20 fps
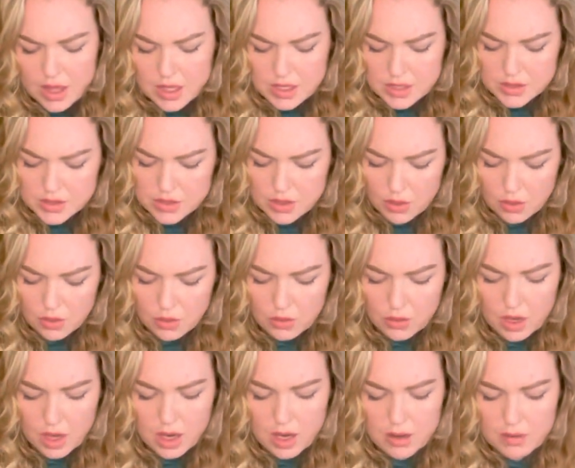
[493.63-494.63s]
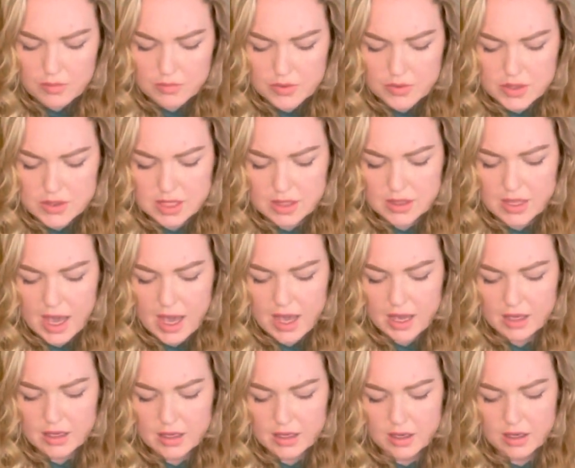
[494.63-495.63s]
So there's a
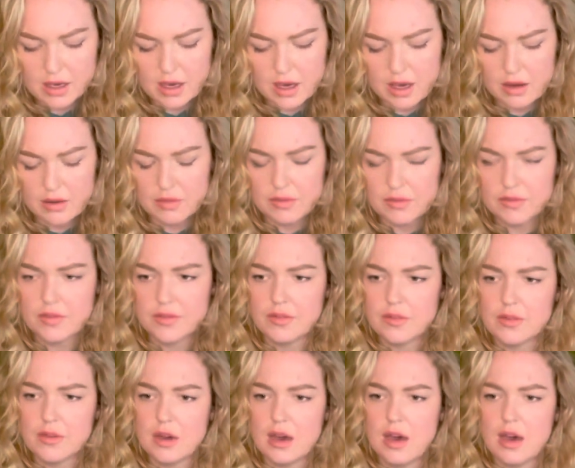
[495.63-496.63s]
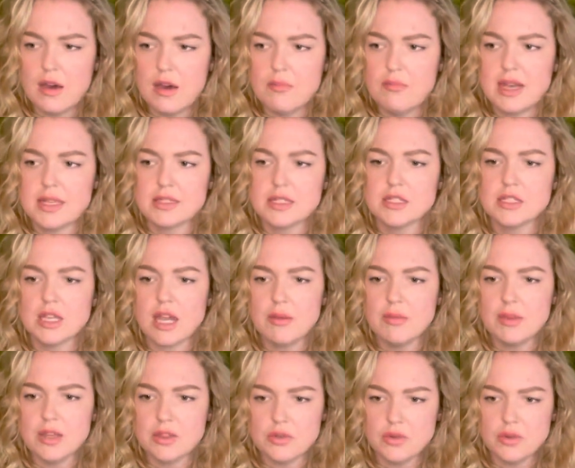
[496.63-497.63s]
lack of message
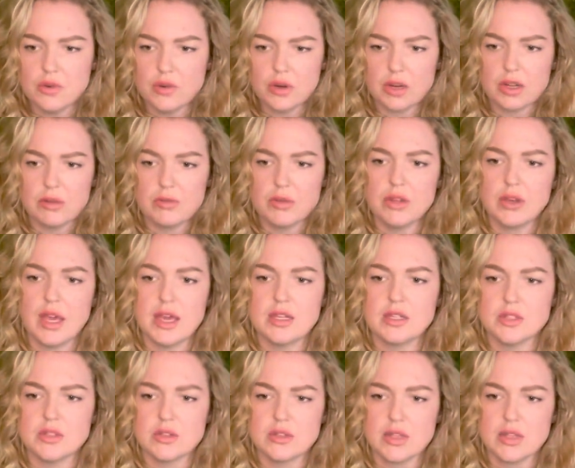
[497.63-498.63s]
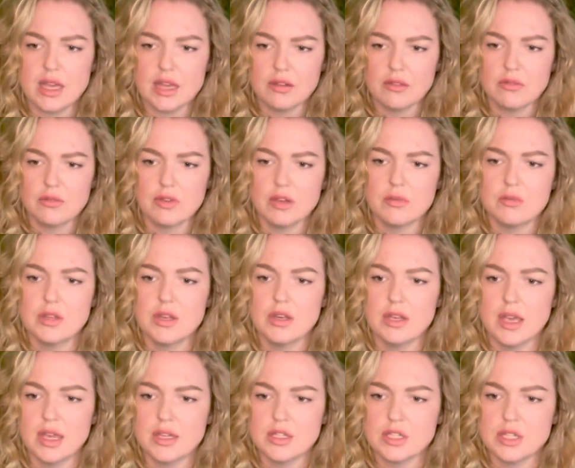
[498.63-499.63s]
coming through or communications. There's a lack of
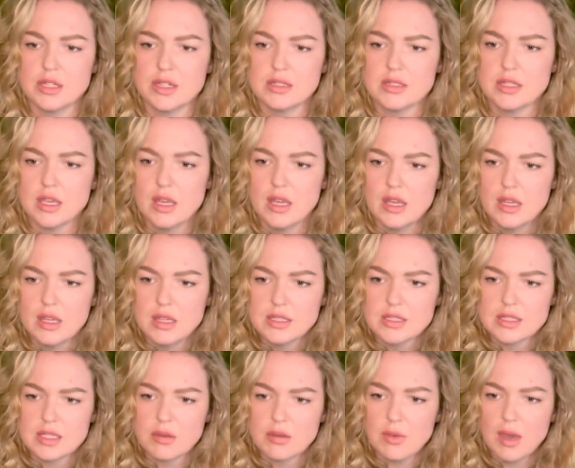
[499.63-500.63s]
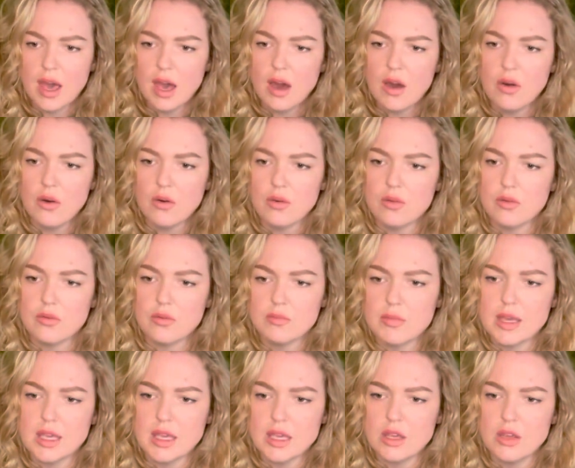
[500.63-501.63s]
communication that's somehow
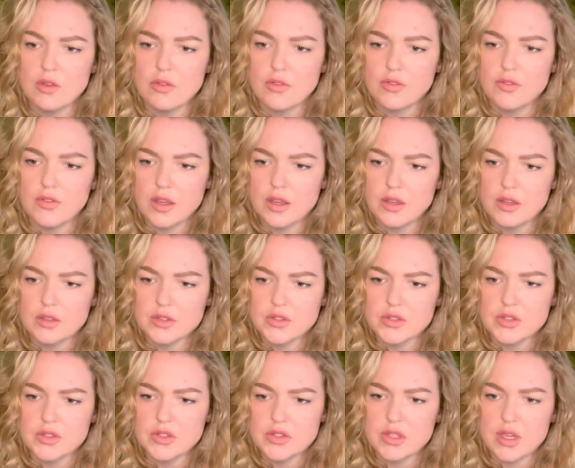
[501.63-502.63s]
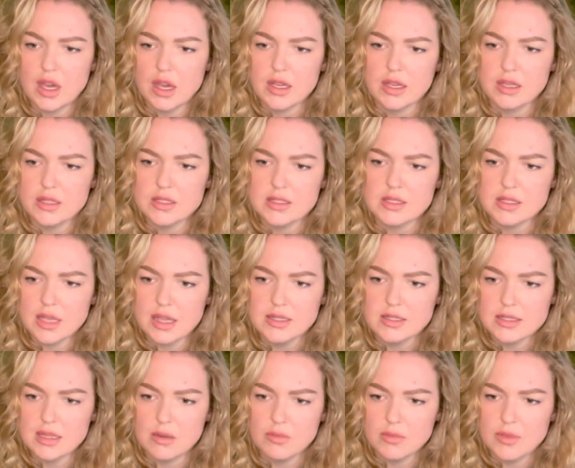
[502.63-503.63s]
making you feel stuck inside
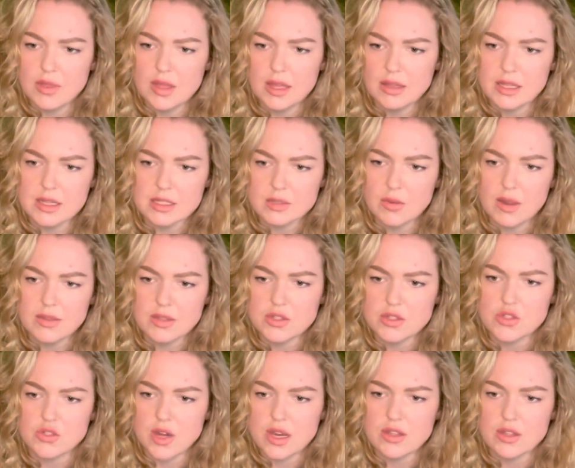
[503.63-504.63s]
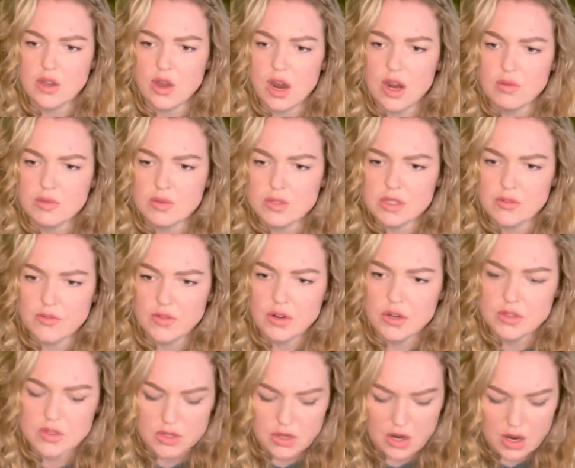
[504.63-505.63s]
something. That's why the Strength card was the
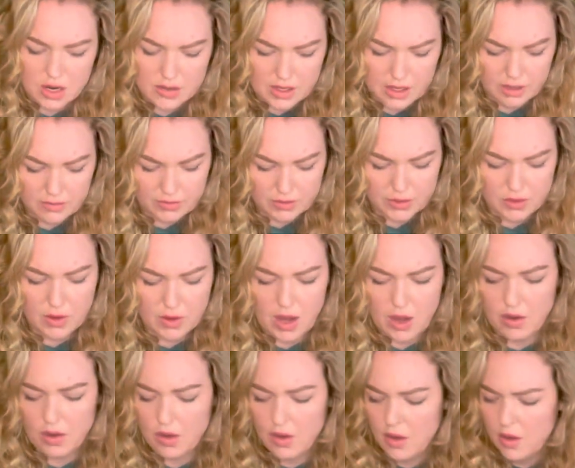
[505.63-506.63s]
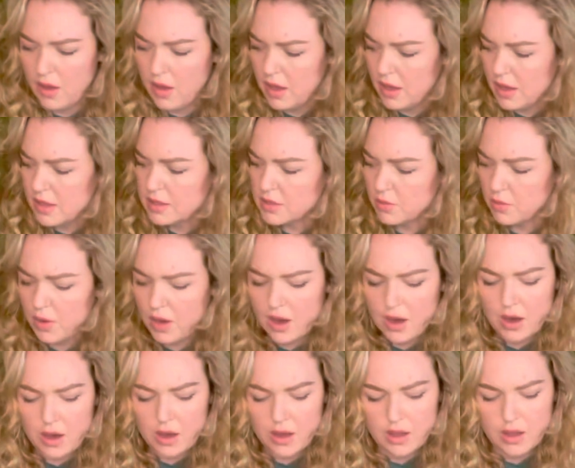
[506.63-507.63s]
first card that flew out as
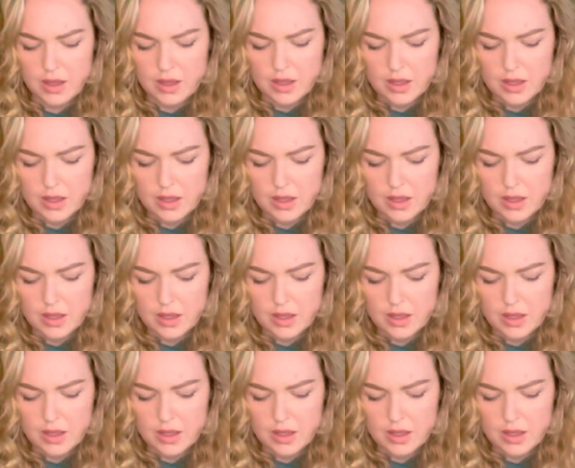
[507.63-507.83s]
well.